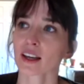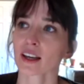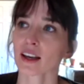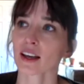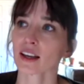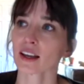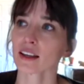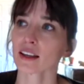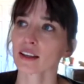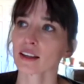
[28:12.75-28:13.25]

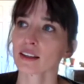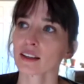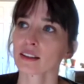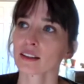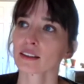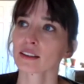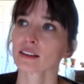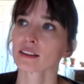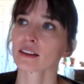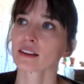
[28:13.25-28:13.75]
I
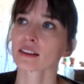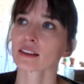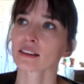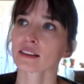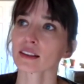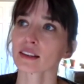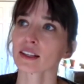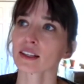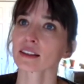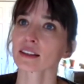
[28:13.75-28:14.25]

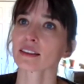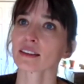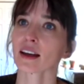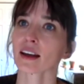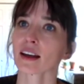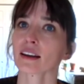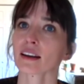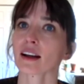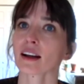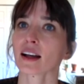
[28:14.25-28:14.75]
think
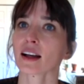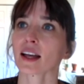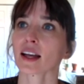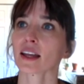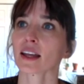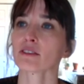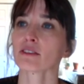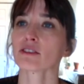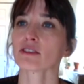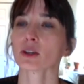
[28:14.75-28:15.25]
that
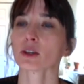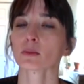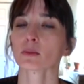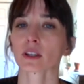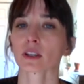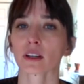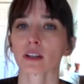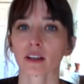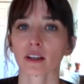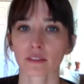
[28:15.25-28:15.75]
I feel
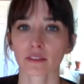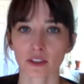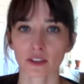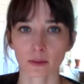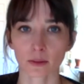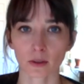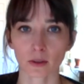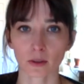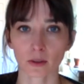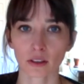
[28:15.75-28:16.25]
more
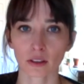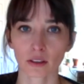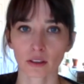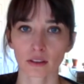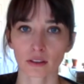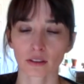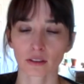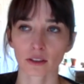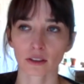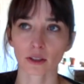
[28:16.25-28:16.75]
comfortable
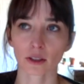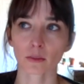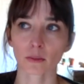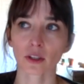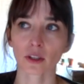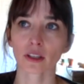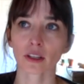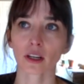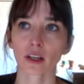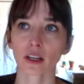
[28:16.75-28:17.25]

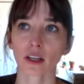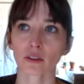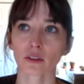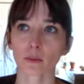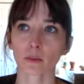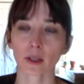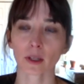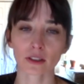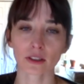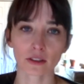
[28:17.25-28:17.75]
communicating
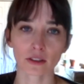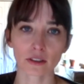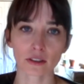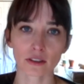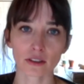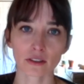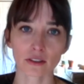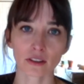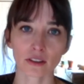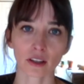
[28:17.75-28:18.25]
through
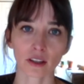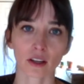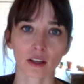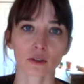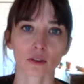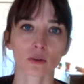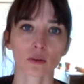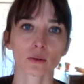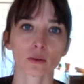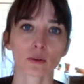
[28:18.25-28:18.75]
pictures than I
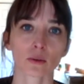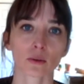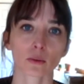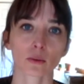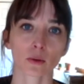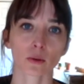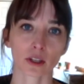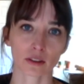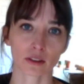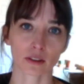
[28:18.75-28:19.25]
do with
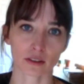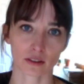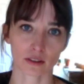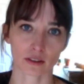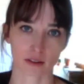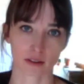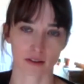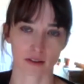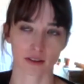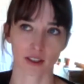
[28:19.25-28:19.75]

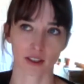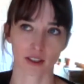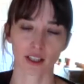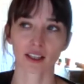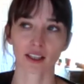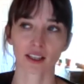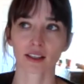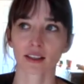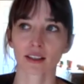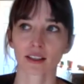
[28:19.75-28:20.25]
words.
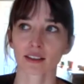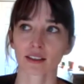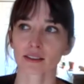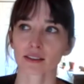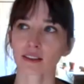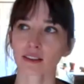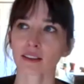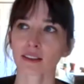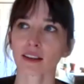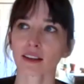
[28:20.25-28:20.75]

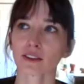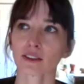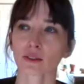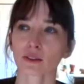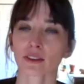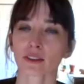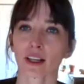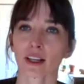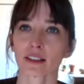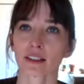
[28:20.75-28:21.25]
Not that I
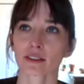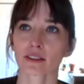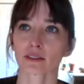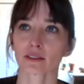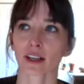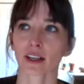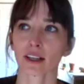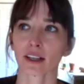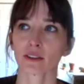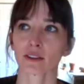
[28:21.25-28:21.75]
don't like to
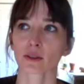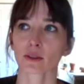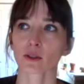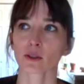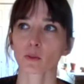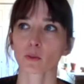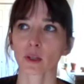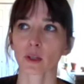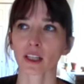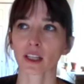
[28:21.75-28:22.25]
write or
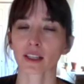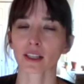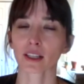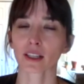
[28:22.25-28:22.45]
speak.